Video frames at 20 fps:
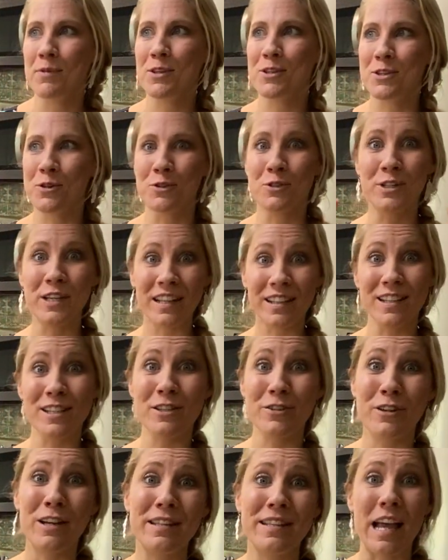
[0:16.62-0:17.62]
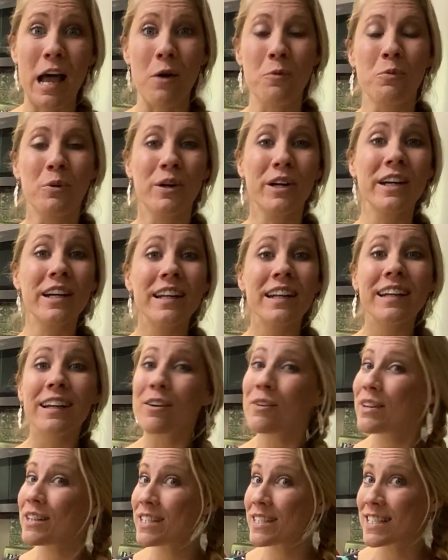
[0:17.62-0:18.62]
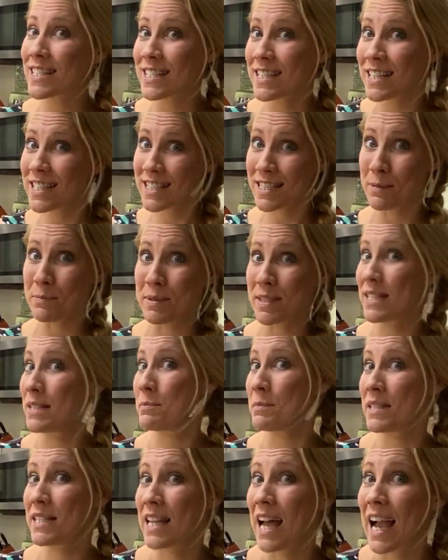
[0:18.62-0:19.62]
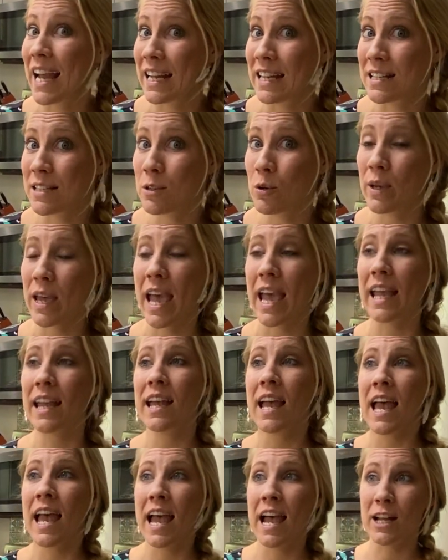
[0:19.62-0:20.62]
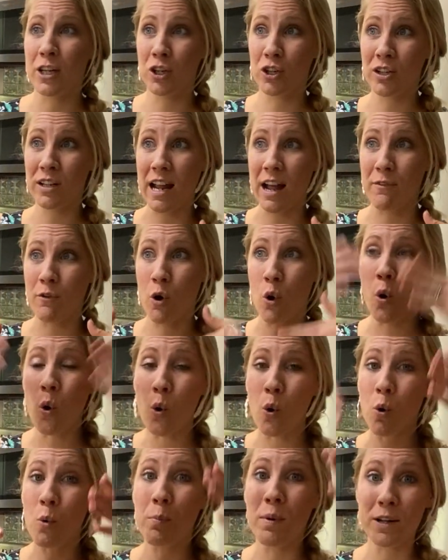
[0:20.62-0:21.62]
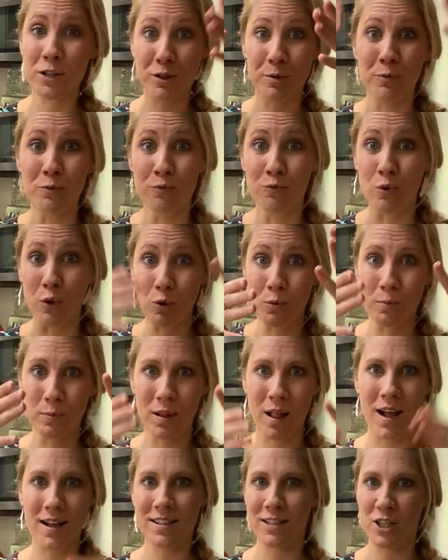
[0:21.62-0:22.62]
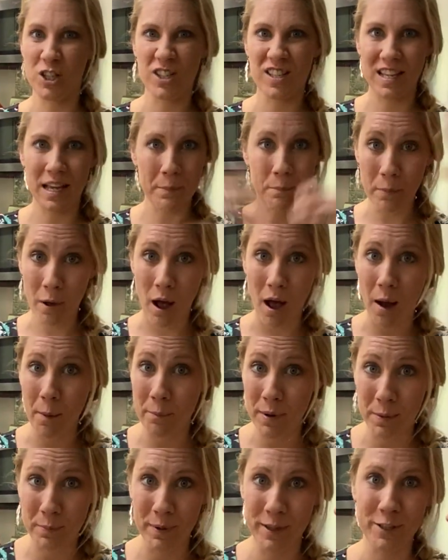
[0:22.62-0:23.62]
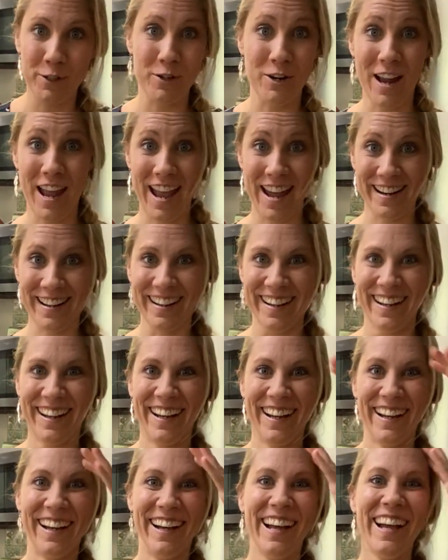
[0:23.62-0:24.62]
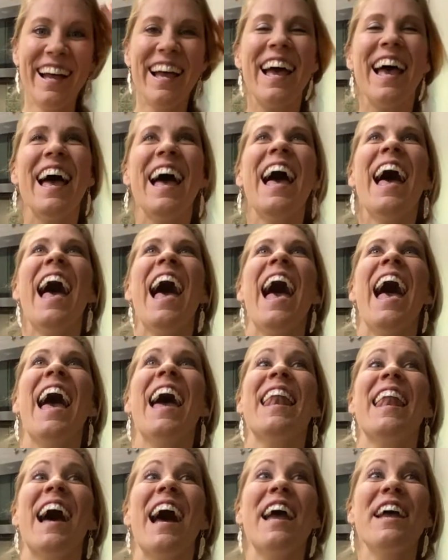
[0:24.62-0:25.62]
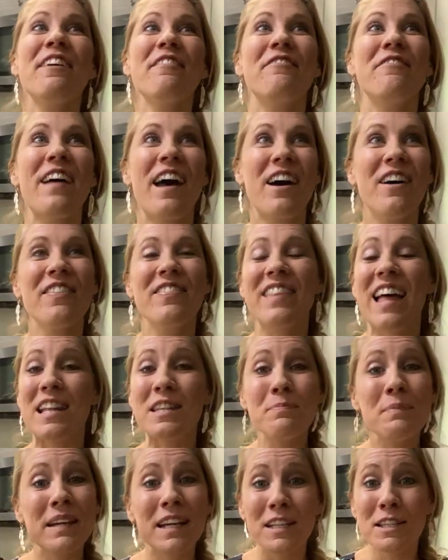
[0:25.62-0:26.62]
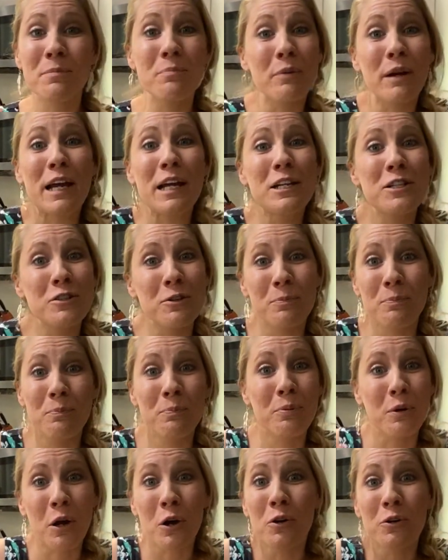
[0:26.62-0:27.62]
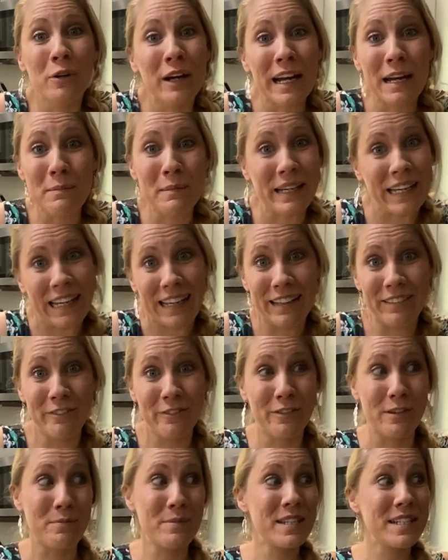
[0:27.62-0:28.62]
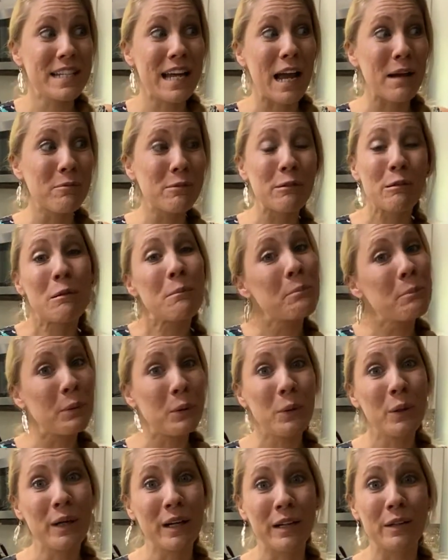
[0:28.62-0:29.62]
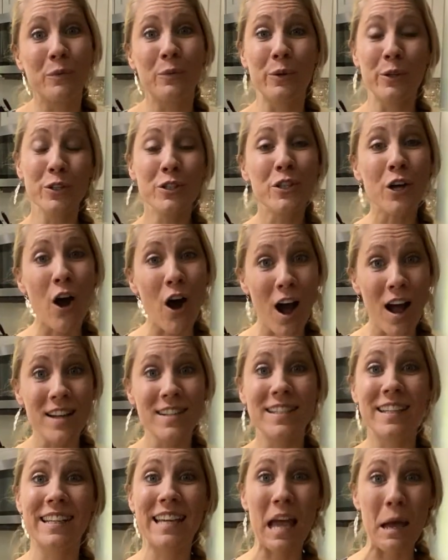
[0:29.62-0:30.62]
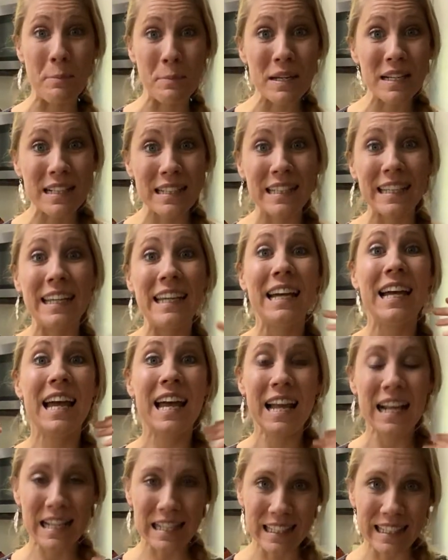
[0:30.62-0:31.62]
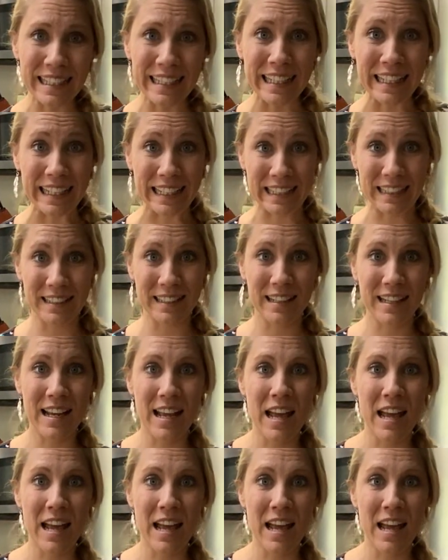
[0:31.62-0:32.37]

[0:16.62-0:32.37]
So to illustrate that, we're gonna go into some science, okay? And you're gonna have a whole bunch of roadblocks just like pop up in your head. And I have found that's because of brain programming. From the time we were born, we're taught to chemically clean.